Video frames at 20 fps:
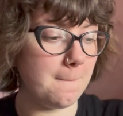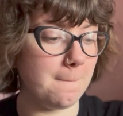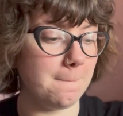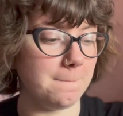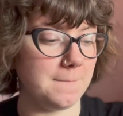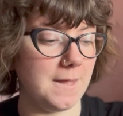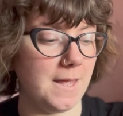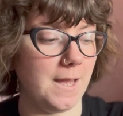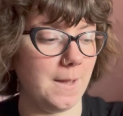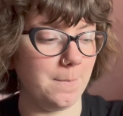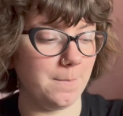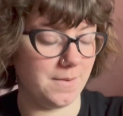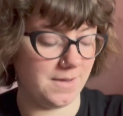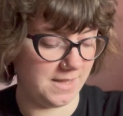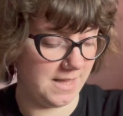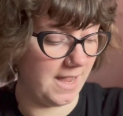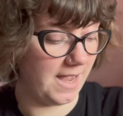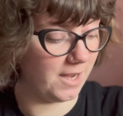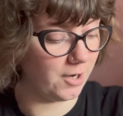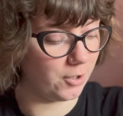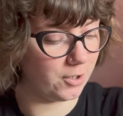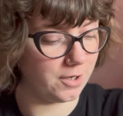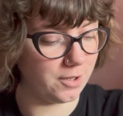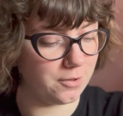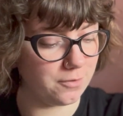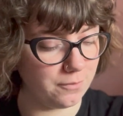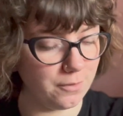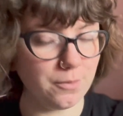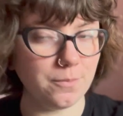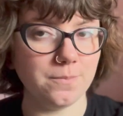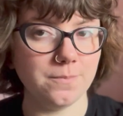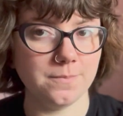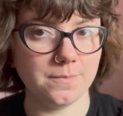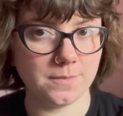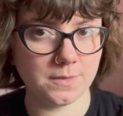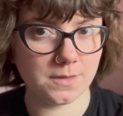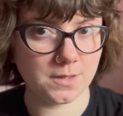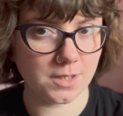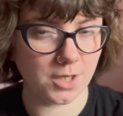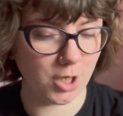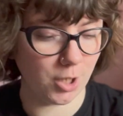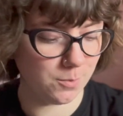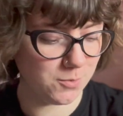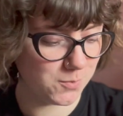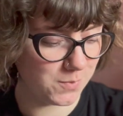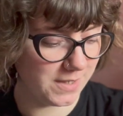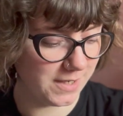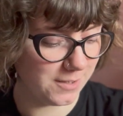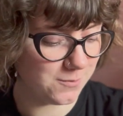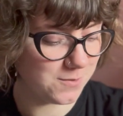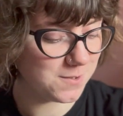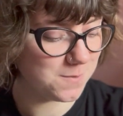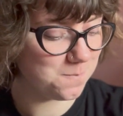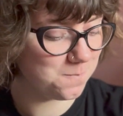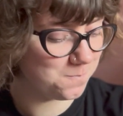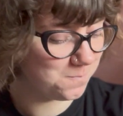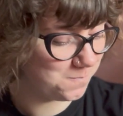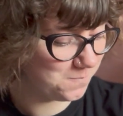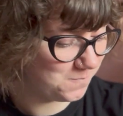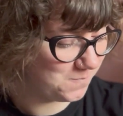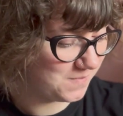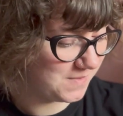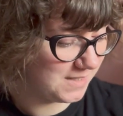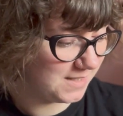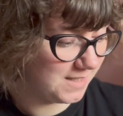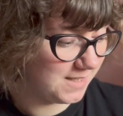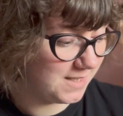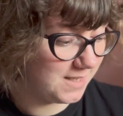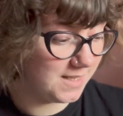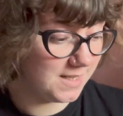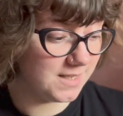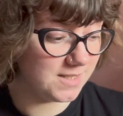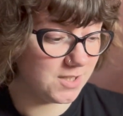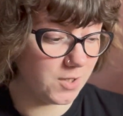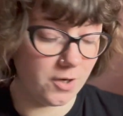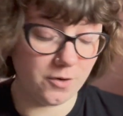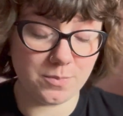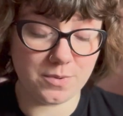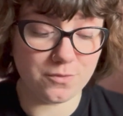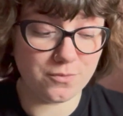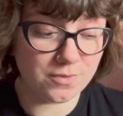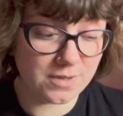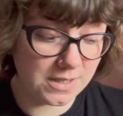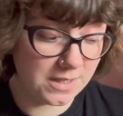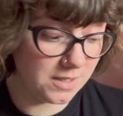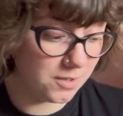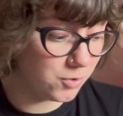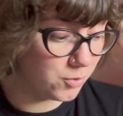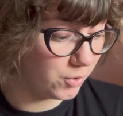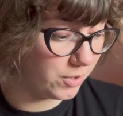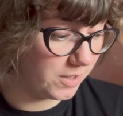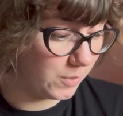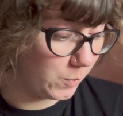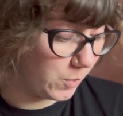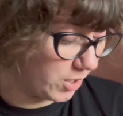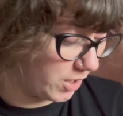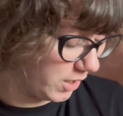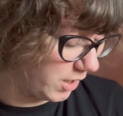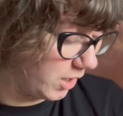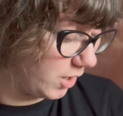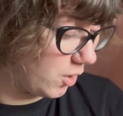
but yeah, I got it through homespun house, so I've been really enjoying working